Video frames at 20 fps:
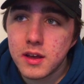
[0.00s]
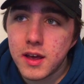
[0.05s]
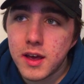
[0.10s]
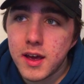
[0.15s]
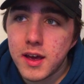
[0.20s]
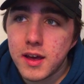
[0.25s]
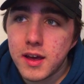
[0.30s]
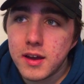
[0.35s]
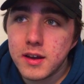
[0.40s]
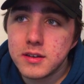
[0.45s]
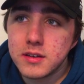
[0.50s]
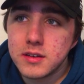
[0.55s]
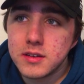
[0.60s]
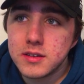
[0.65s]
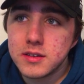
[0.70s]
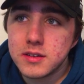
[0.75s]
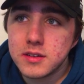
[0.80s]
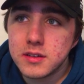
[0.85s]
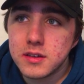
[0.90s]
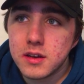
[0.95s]
and
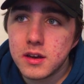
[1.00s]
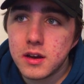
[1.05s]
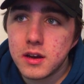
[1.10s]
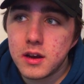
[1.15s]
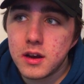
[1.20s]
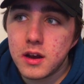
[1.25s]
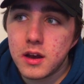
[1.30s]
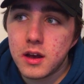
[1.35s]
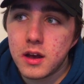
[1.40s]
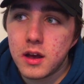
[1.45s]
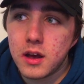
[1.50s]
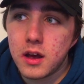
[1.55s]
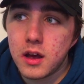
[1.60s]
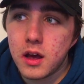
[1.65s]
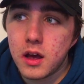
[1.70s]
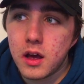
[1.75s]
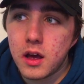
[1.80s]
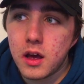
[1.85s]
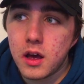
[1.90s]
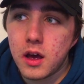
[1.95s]

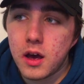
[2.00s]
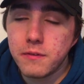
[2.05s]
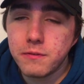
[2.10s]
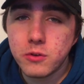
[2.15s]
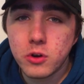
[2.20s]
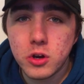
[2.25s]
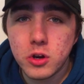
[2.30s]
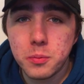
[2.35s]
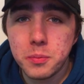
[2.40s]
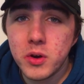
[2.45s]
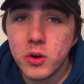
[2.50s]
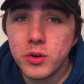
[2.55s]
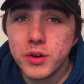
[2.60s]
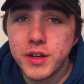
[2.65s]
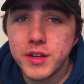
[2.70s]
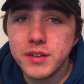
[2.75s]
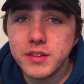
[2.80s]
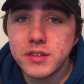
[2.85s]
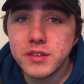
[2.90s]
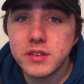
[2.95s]
I've got to be
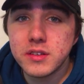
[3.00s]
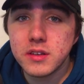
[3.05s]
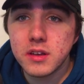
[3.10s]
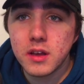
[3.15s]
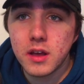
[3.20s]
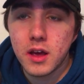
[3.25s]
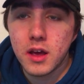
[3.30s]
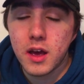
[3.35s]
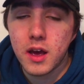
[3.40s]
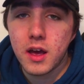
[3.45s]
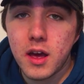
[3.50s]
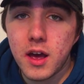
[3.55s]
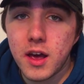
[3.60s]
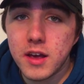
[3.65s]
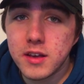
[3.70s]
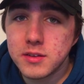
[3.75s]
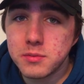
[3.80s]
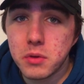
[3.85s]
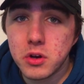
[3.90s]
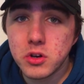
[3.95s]
honest,
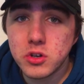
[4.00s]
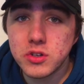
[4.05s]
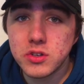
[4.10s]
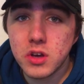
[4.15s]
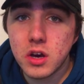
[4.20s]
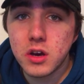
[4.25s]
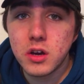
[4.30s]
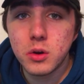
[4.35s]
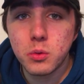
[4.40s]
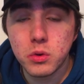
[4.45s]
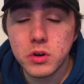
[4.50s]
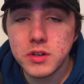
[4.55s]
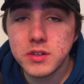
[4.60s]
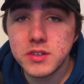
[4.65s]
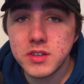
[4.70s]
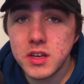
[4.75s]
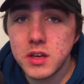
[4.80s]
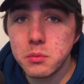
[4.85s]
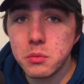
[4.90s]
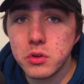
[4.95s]
as much as I don't want to
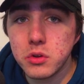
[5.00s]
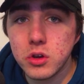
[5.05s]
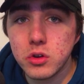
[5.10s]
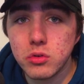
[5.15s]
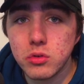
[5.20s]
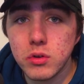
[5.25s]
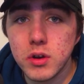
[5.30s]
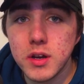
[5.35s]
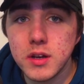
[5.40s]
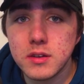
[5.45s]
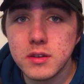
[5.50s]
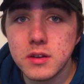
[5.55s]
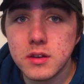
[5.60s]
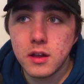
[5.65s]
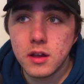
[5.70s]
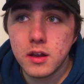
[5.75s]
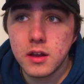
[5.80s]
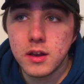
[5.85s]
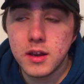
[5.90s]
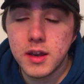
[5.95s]
see him on the grid
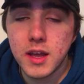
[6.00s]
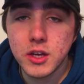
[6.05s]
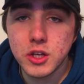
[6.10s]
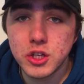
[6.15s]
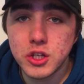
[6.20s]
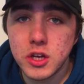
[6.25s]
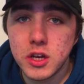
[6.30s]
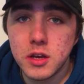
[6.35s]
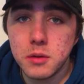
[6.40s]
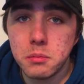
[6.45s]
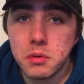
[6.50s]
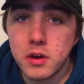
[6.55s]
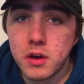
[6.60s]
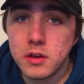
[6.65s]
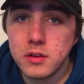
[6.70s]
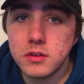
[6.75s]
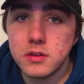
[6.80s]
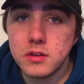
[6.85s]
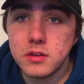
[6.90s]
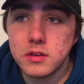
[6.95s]
next year
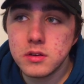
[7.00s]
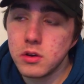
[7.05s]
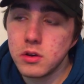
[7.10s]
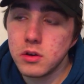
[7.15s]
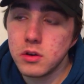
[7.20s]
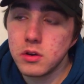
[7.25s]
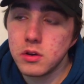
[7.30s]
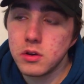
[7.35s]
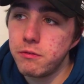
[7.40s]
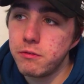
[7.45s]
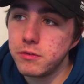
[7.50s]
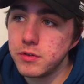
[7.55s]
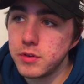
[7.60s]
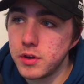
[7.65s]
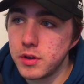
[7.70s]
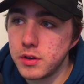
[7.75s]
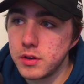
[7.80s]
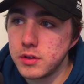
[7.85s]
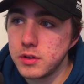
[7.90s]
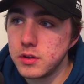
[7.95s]
because of
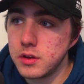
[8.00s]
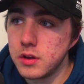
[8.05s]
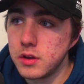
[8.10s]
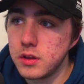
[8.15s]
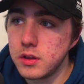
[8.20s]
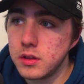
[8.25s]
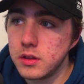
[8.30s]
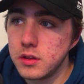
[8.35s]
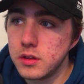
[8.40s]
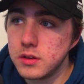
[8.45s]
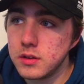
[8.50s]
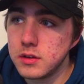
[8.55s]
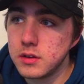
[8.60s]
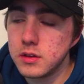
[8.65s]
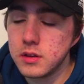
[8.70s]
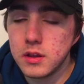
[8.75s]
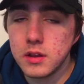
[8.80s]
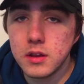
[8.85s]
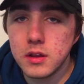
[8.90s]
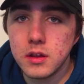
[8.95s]

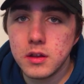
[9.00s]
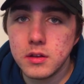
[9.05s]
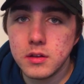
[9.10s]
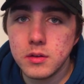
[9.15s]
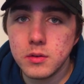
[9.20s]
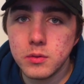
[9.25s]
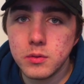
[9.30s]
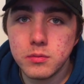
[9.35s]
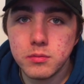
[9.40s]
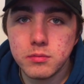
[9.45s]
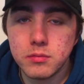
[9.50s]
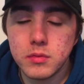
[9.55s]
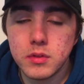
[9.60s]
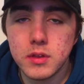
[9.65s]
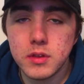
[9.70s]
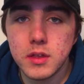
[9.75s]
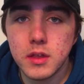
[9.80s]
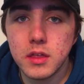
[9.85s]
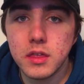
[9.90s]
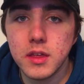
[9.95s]
the
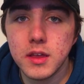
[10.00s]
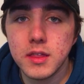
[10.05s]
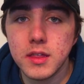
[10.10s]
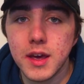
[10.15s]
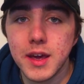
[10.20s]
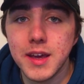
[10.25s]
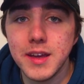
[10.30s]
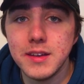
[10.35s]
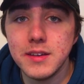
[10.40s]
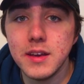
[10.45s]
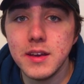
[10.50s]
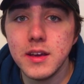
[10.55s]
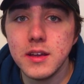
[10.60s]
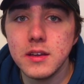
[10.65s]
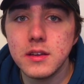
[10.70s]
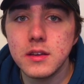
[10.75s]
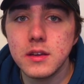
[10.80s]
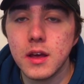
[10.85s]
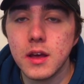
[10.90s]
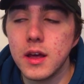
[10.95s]
thing that he did,
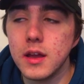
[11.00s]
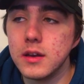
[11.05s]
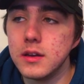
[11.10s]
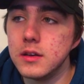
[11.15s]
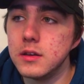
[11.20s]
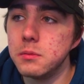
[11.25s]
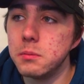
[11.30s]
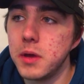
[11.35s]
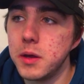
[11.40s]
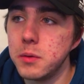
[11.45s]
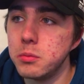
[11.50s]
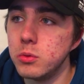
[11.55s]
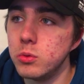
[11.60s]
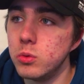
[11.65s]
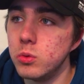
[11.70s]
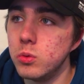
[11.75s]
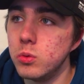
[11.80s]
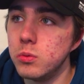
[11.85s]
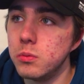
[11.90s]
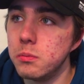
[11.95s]
and
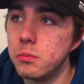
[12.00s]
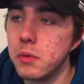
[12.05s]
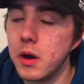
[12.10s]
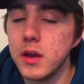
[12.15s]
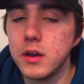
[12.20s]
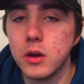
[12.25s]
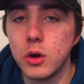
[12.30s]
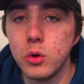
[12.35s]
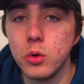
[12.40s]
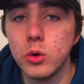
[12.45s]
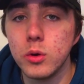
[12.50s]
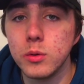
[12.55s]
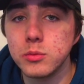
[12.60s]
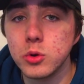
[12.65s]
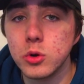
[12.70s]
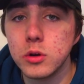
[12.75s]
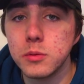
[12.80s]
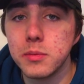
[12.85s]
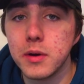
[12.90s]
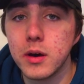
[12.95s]
people might know who I'm
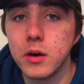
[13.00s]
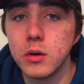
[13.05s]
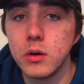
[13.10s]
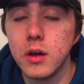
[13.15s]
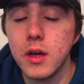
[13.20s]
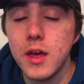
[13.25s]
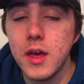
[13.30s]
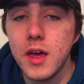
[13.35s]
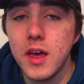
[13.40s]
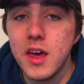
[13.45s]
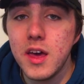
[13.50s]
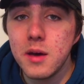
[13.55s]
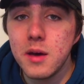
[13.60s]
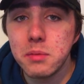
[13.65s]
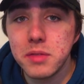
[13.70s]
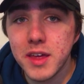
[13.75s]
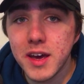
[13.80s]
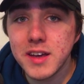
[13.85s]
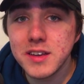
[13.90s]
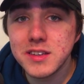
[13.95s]
talking about, but
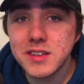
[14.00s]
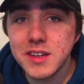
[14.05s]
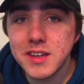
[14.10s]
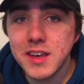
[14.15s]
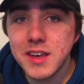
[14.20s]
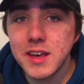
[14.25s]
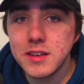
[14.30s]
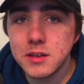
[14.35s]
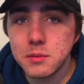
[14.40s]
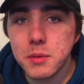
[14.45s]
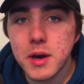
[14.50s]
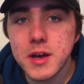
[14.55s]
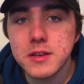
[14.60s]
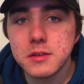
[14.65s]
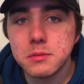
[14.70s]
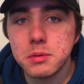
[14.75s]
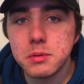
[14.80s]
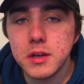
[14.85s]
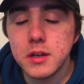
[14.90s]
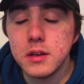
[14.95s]
that is Nikita
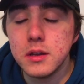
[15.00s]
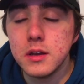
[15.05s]
Mazepin.